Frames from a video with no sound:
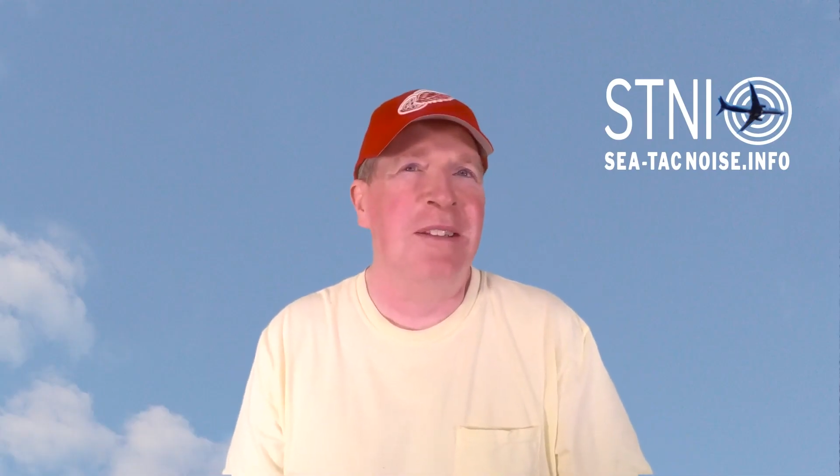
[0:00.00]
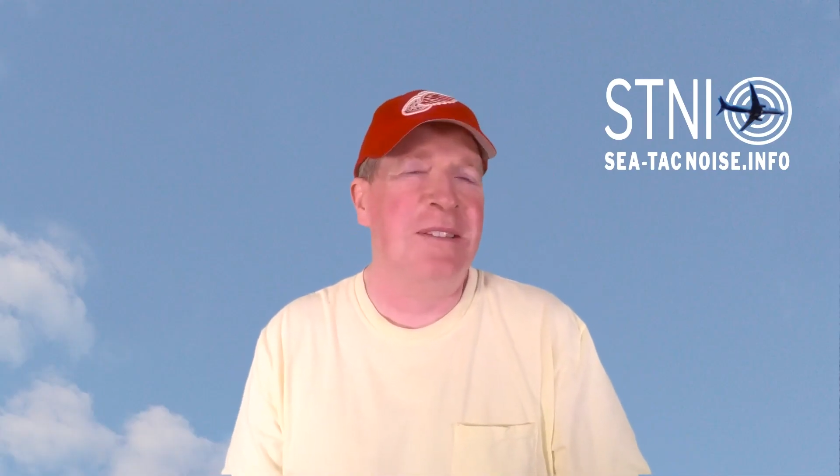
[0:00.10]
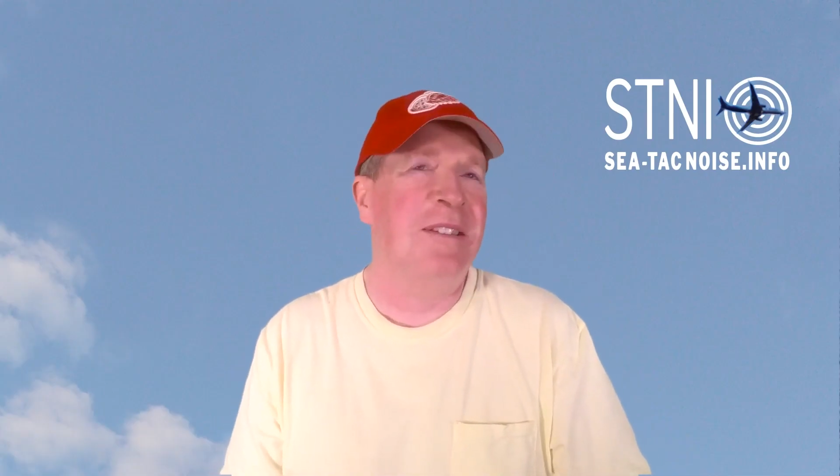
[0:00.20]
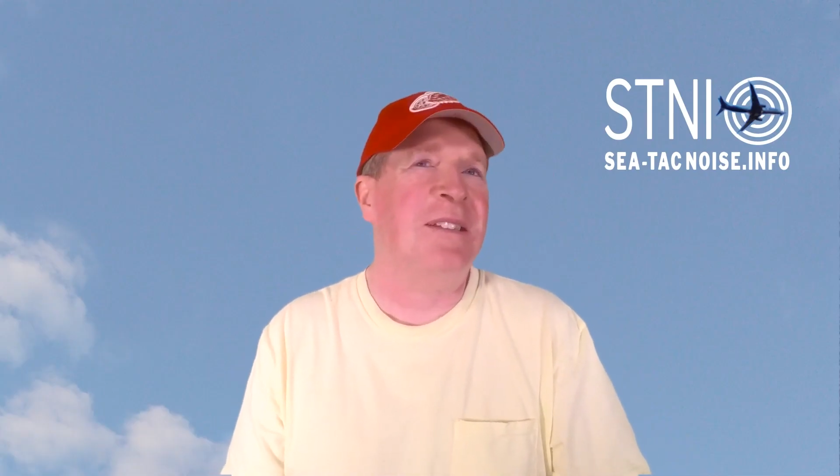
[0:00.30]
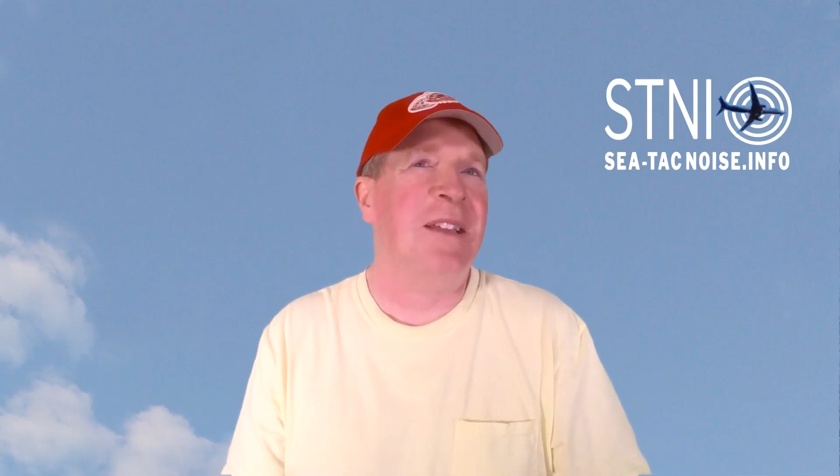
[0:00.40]
the
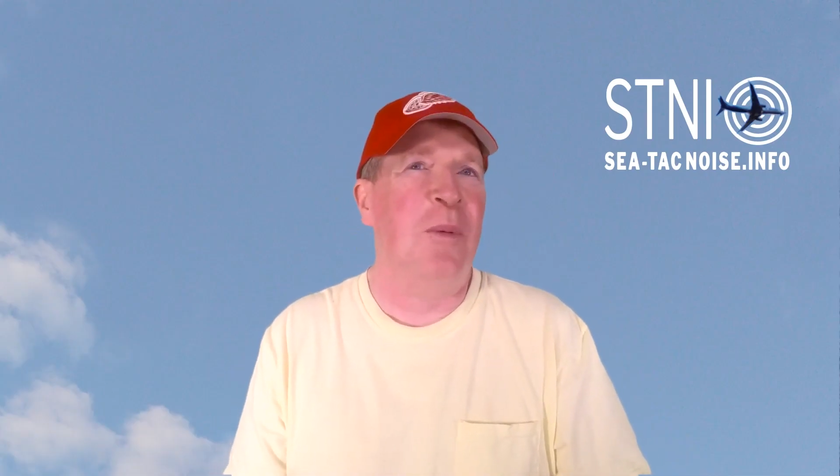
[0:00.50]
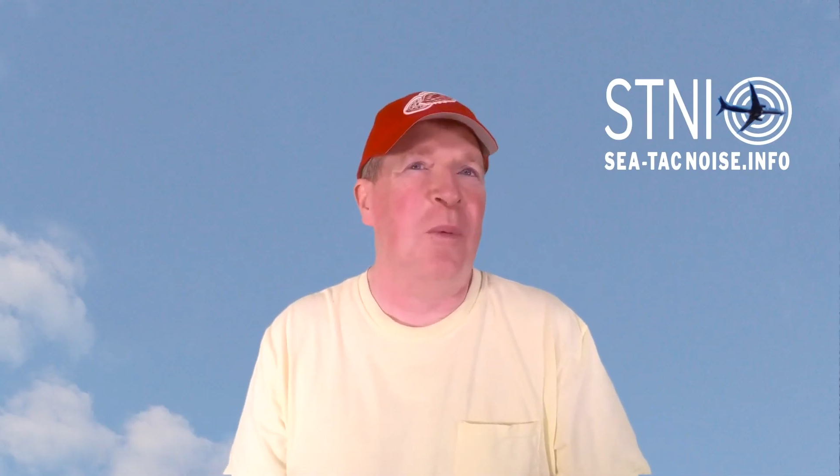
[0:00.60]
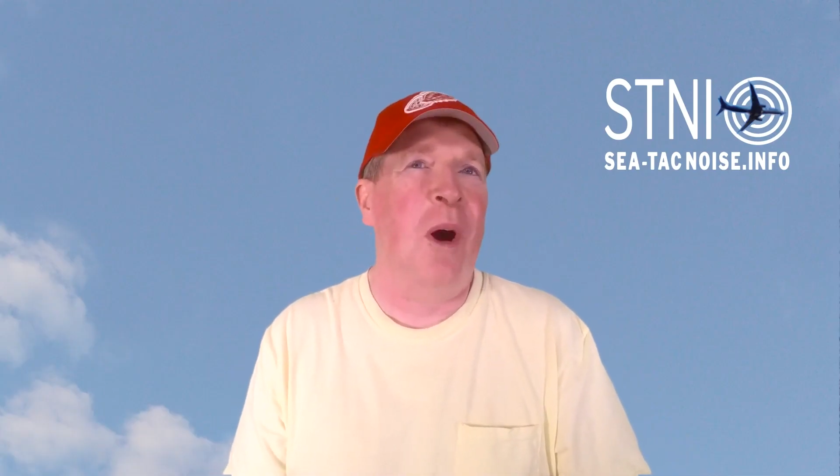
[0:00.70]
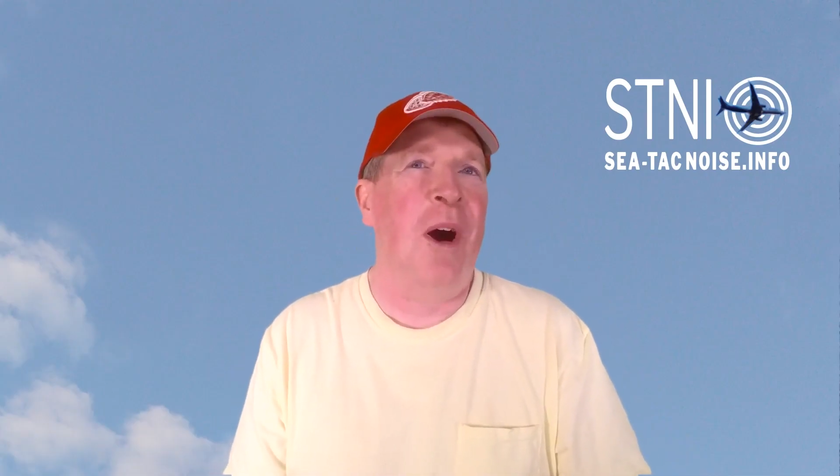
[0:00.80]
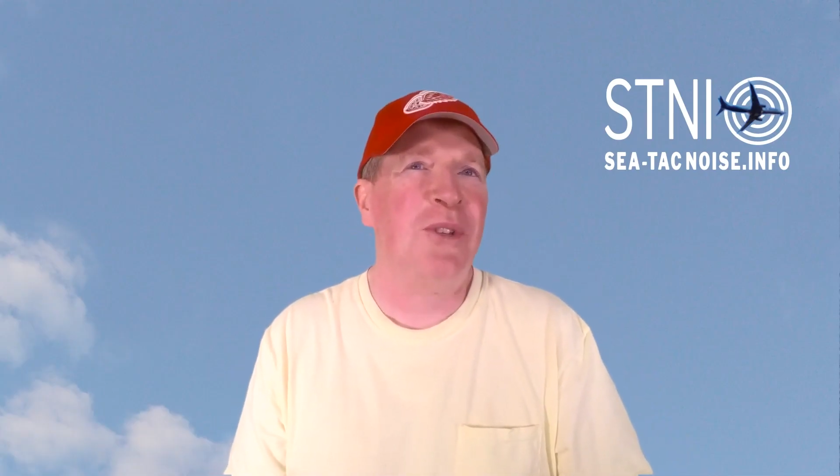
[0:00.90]
state of
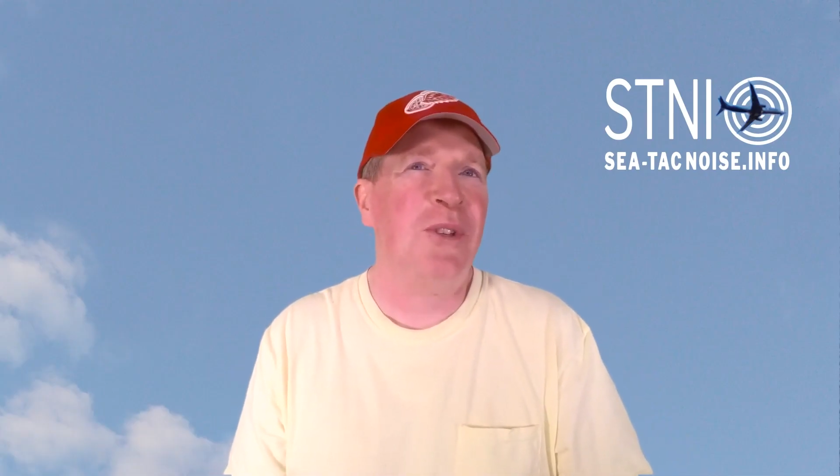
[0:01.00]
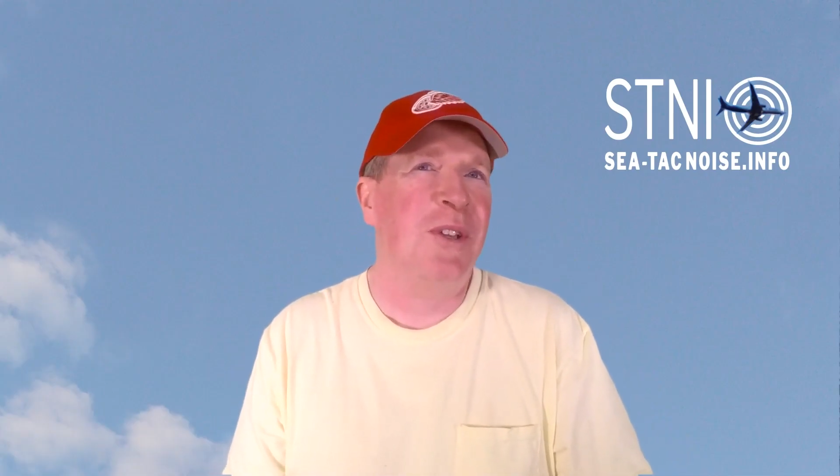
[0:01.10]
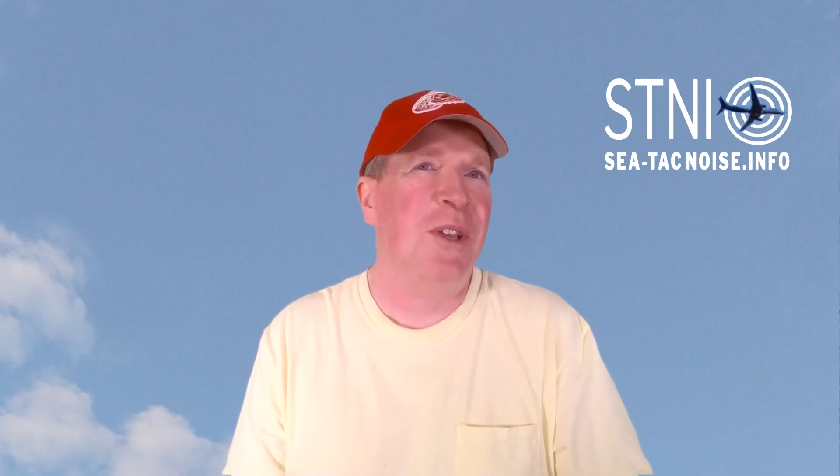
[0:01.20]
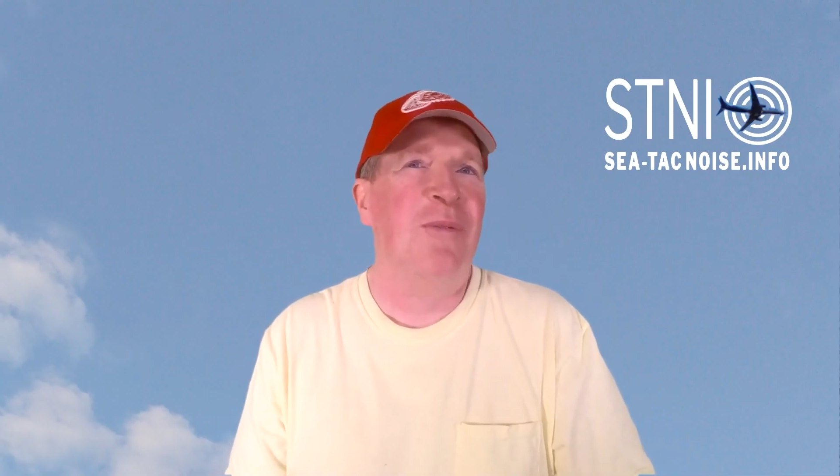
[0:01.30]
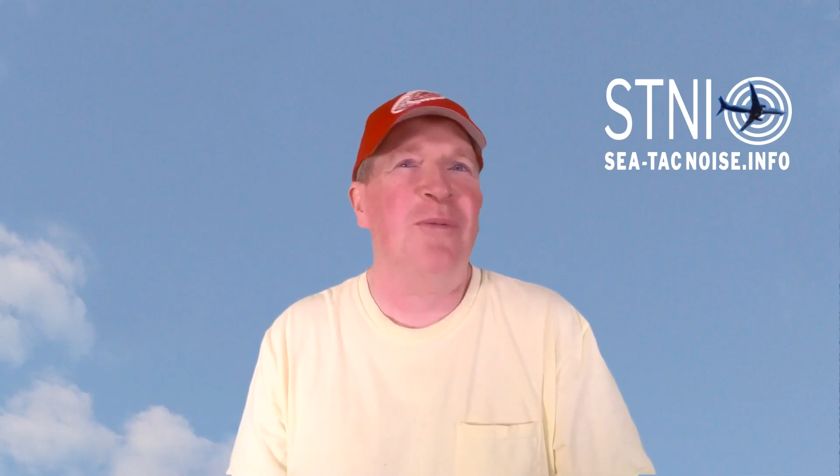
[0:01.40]

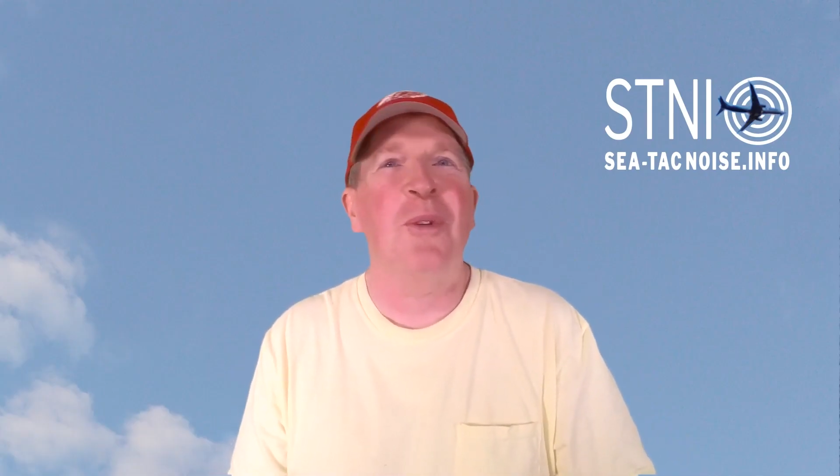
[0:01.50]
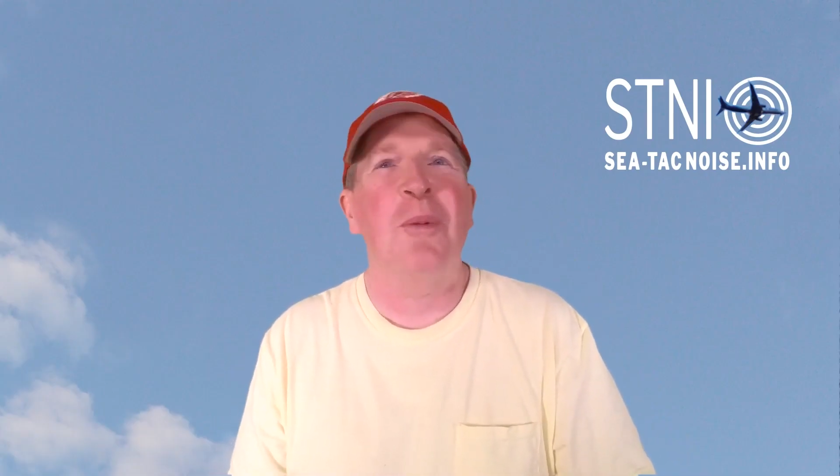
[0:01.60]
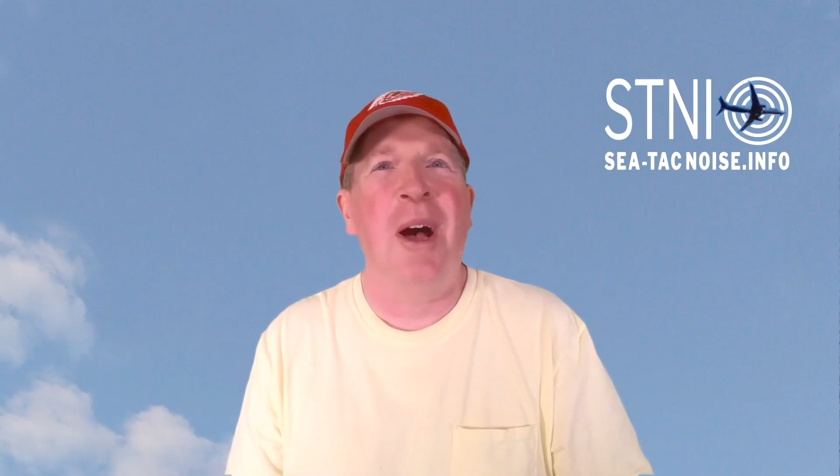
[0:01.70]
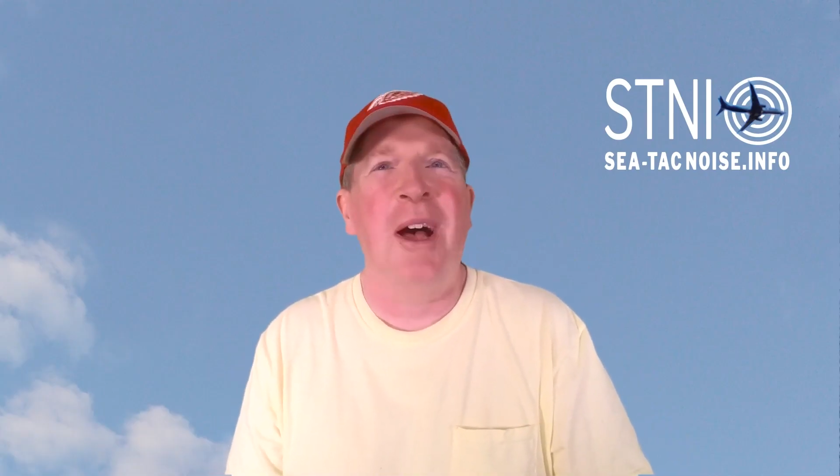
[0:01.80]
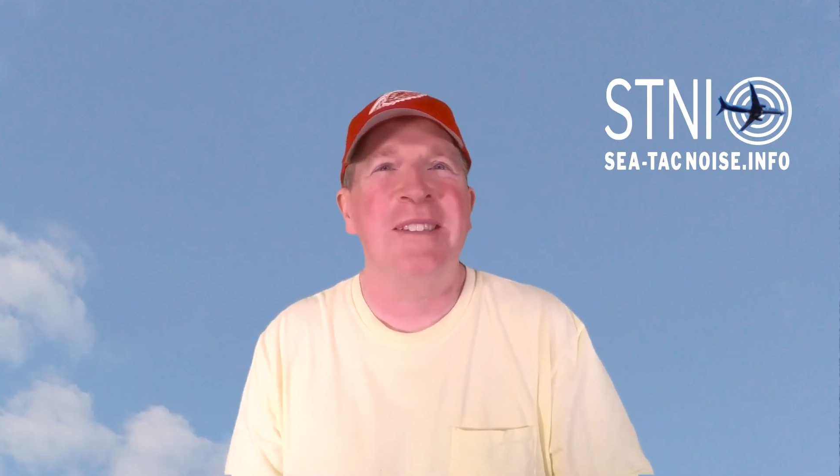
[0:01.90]
Washington, a few
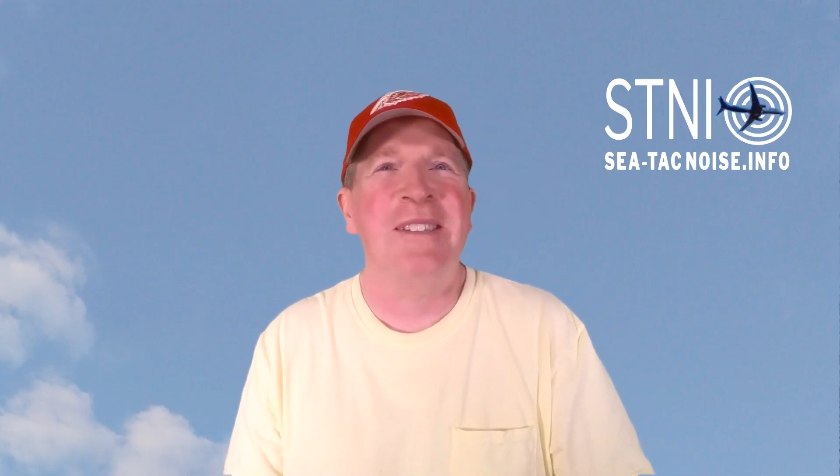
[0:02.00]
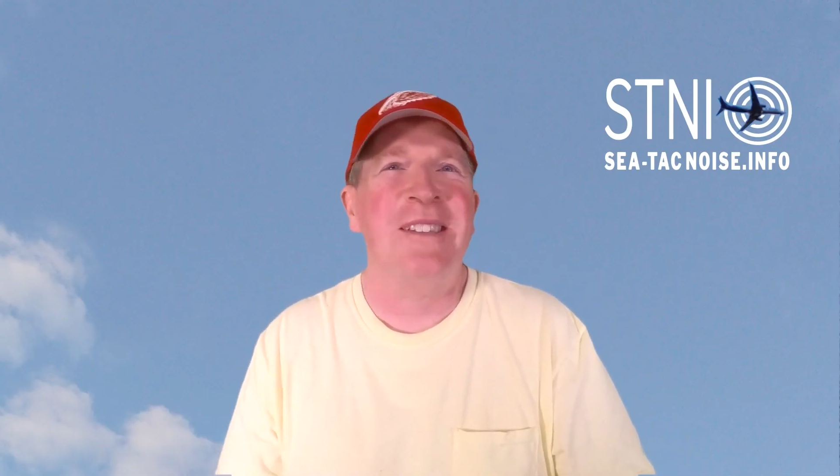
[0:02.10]
months,